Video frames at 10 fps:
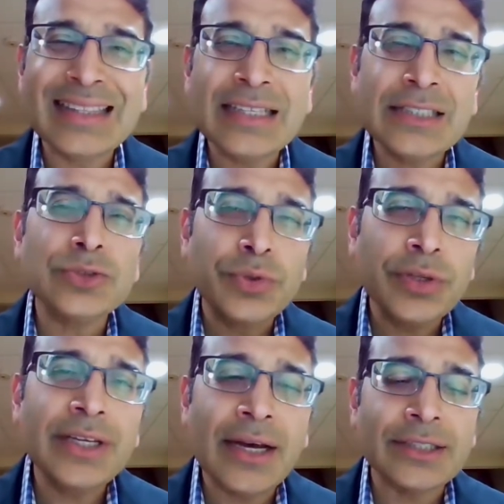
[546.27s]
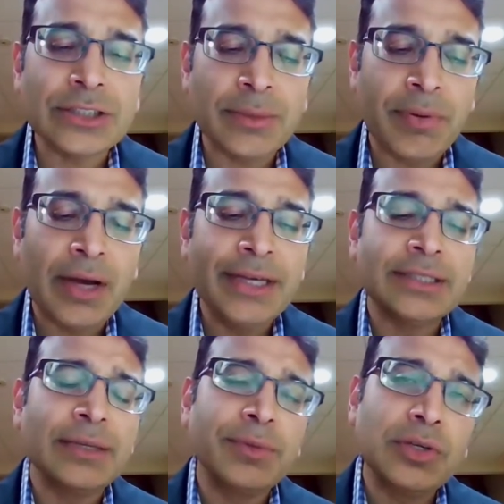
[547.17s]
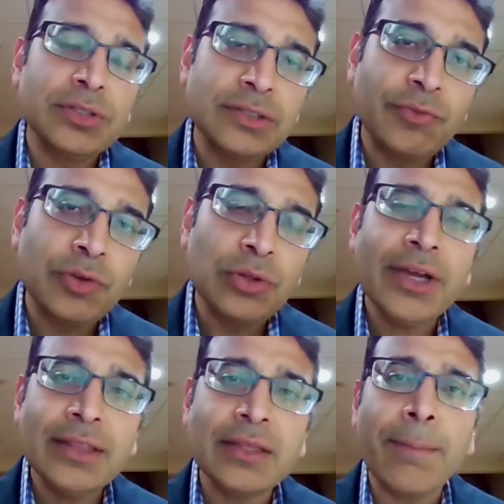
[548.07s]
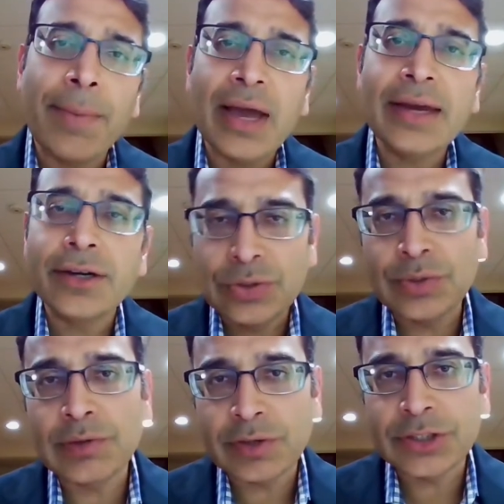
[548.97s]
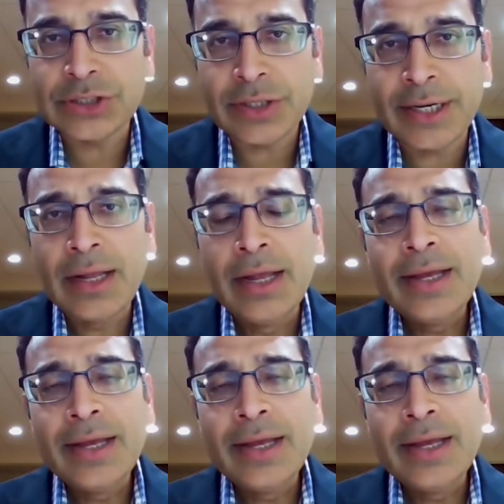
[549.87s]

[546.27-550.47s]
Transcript: And this is really not surprising because if you look at the buyer universe, right,